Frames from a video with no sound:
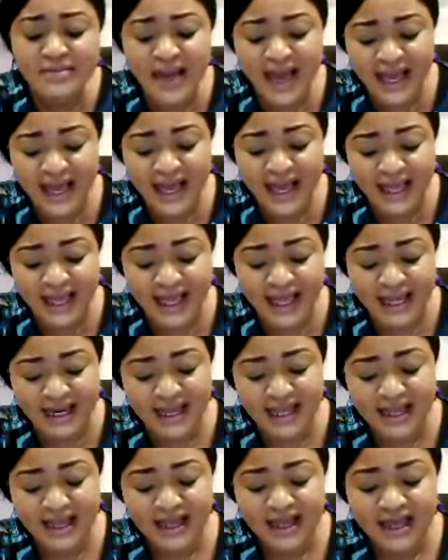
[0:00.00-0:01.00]
Amen.
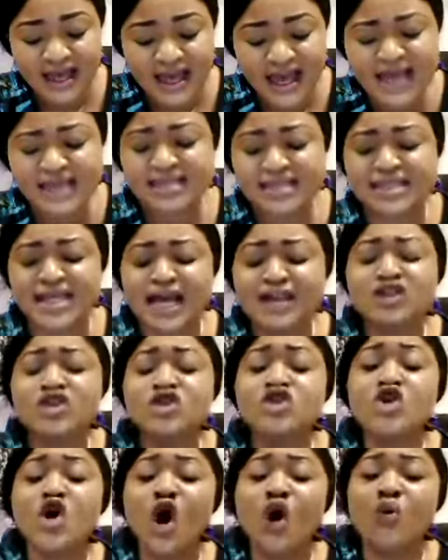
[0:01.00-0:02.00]
He said,
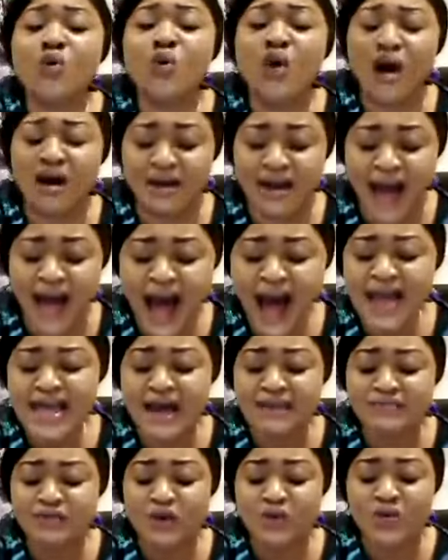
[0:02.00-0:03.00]
no one.
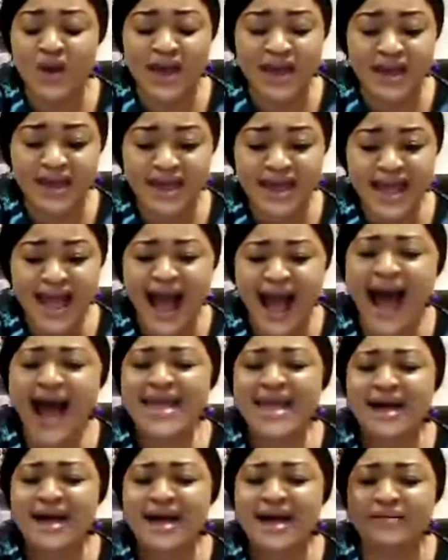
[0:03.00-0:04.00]
I am the way.
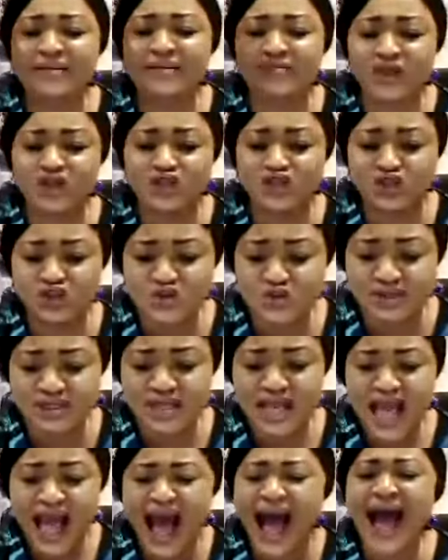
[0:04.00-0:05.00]
I am the truth.
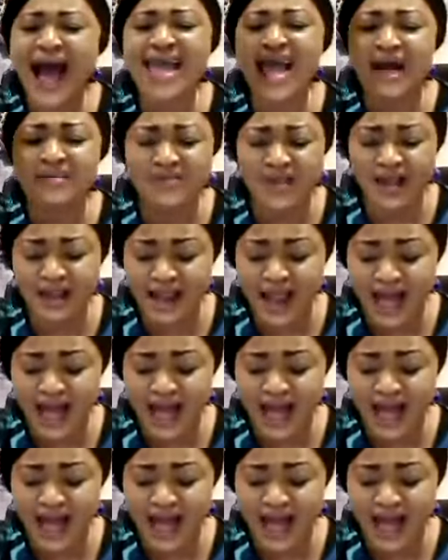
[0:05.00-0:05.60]
I am the